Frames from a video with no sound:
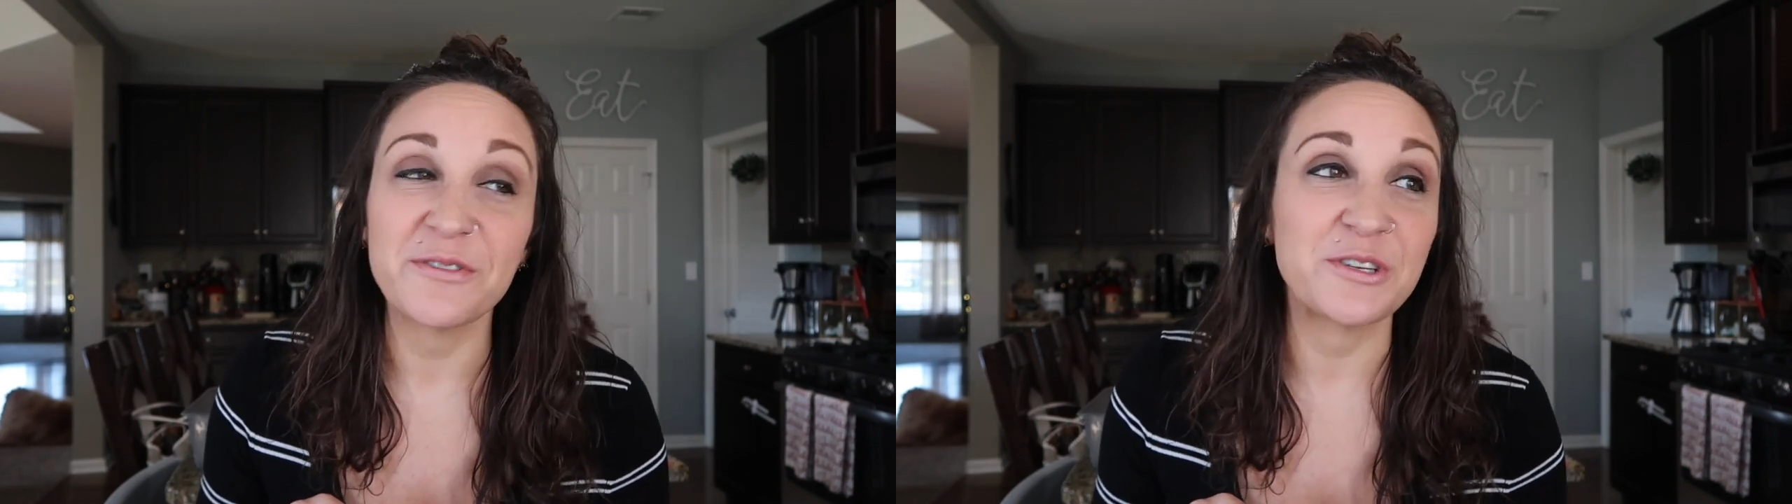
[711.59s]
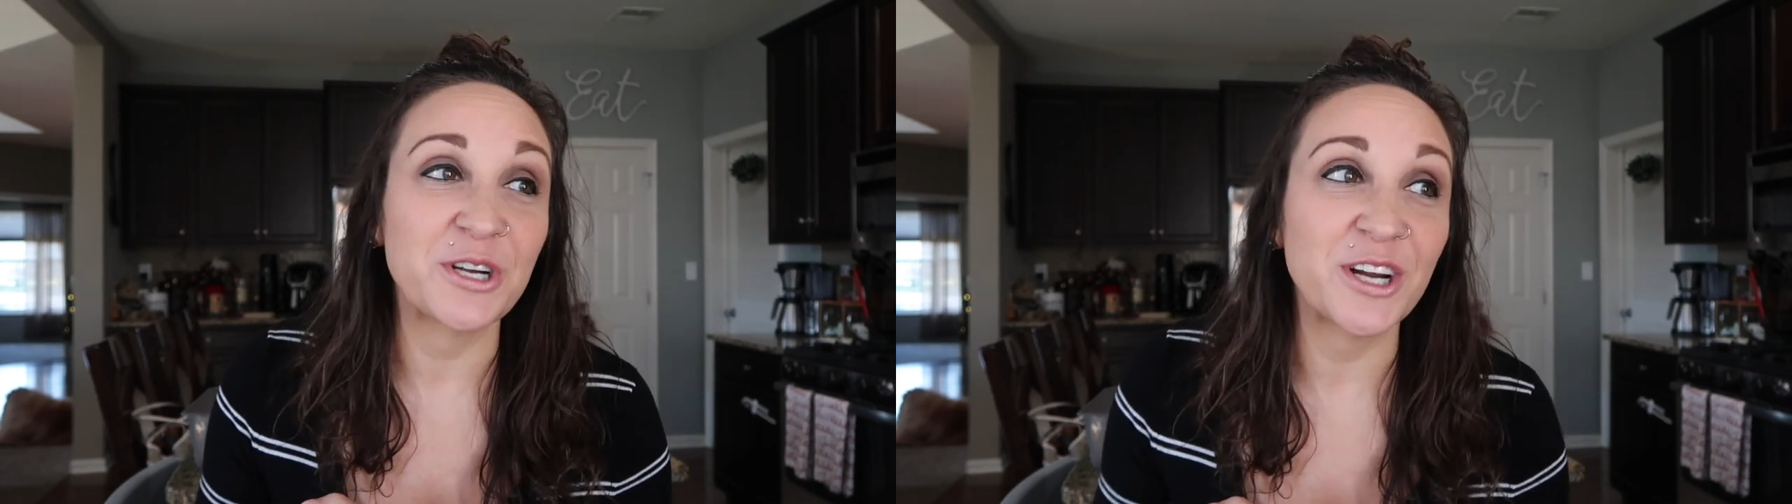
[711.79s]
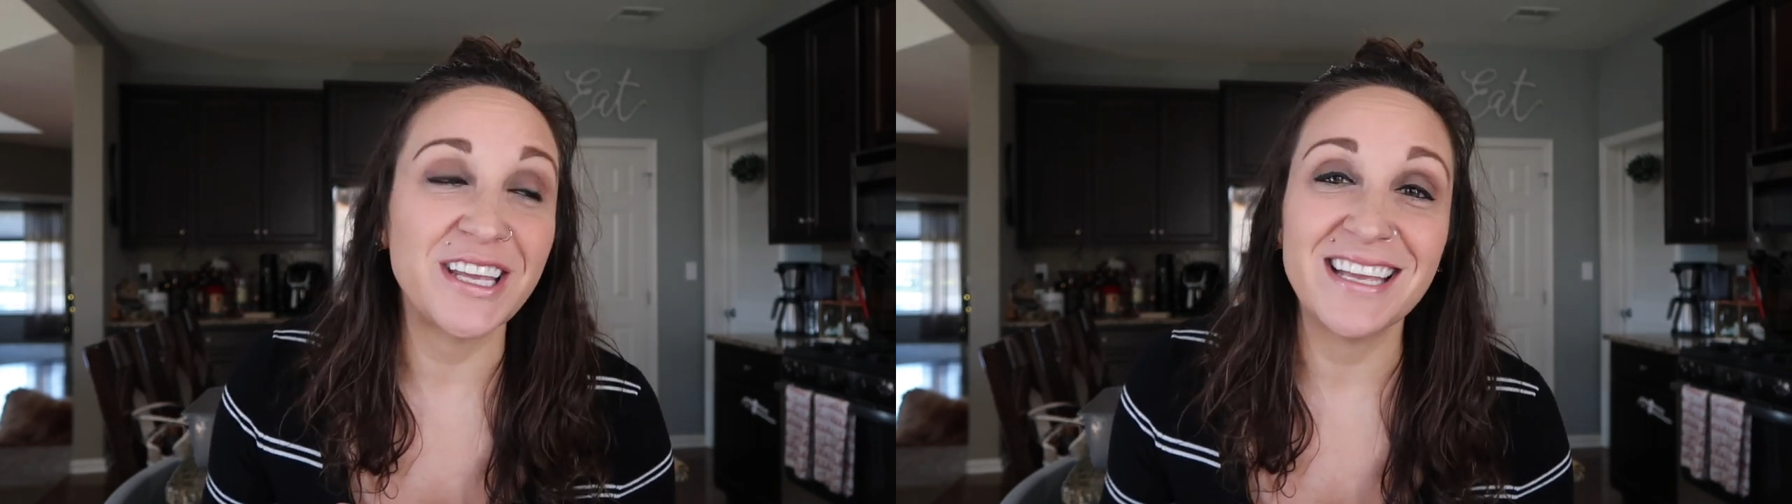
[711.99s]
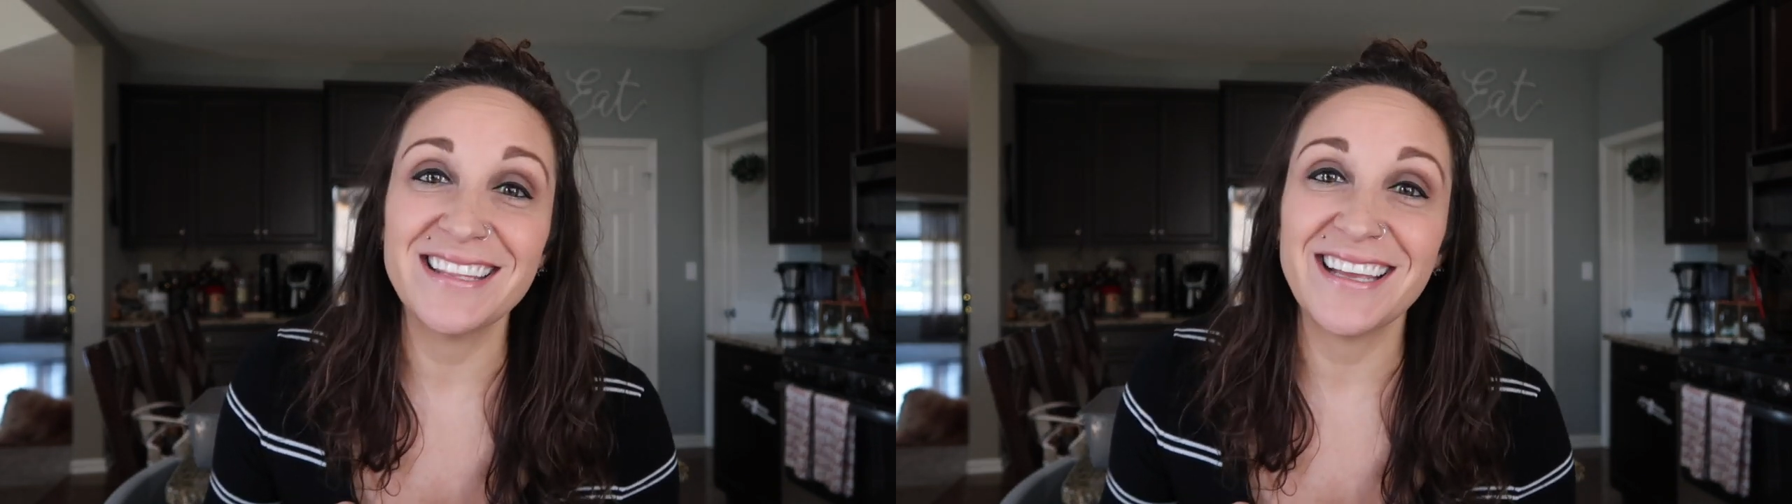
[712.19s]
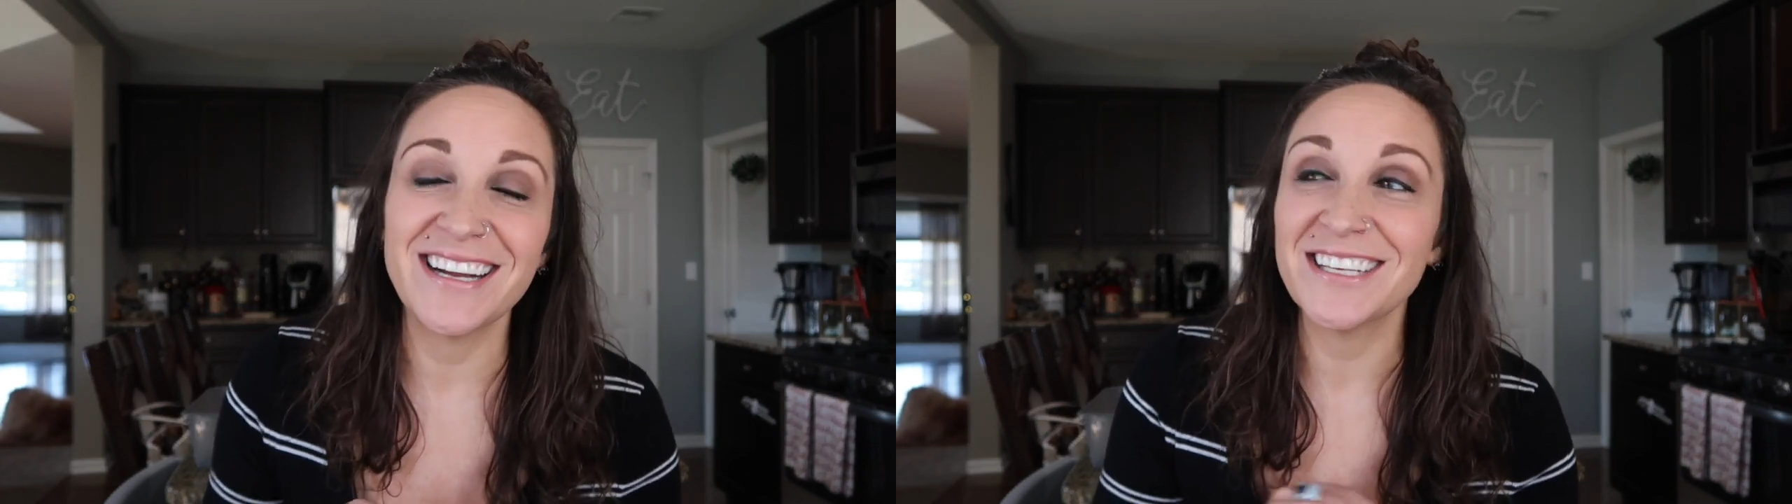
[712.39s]
the turkey
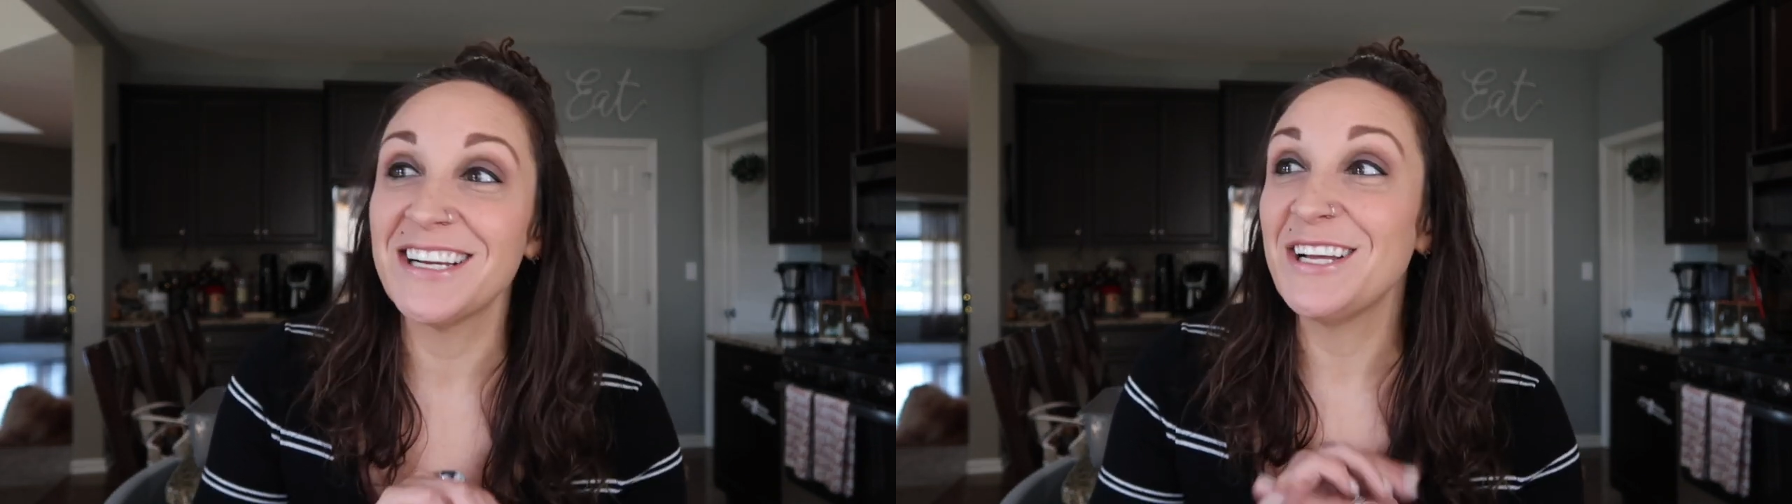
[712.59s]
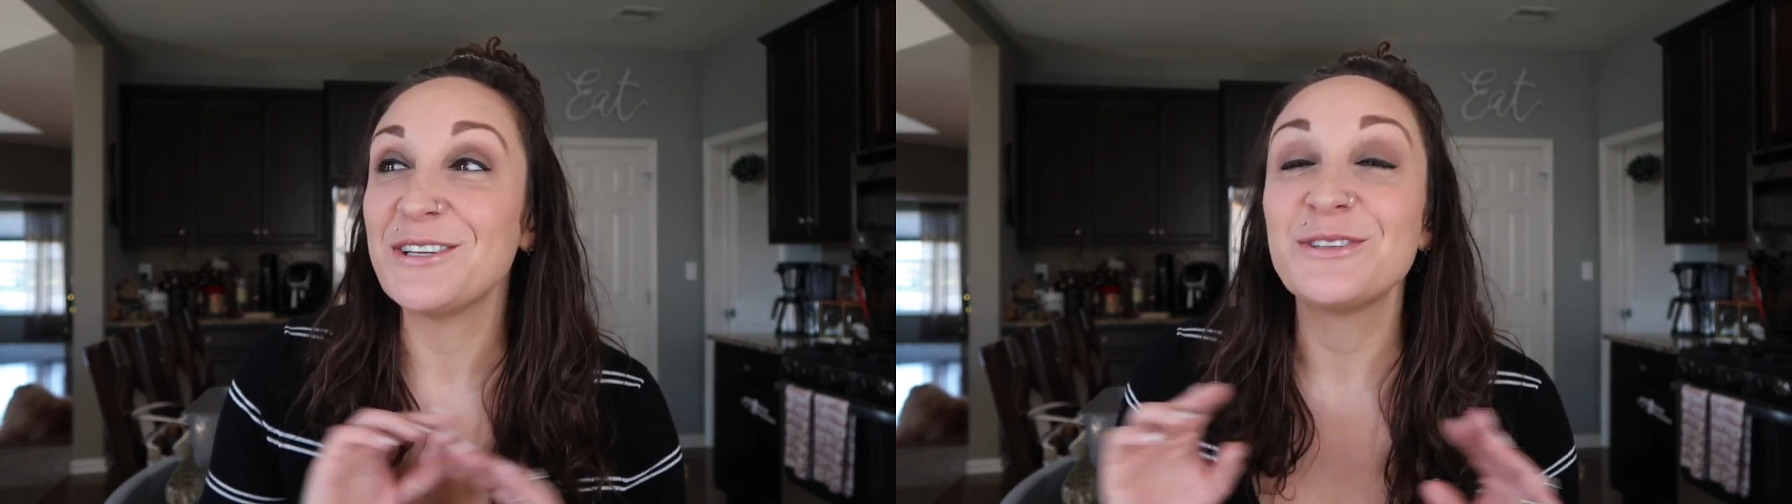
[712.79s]
in there,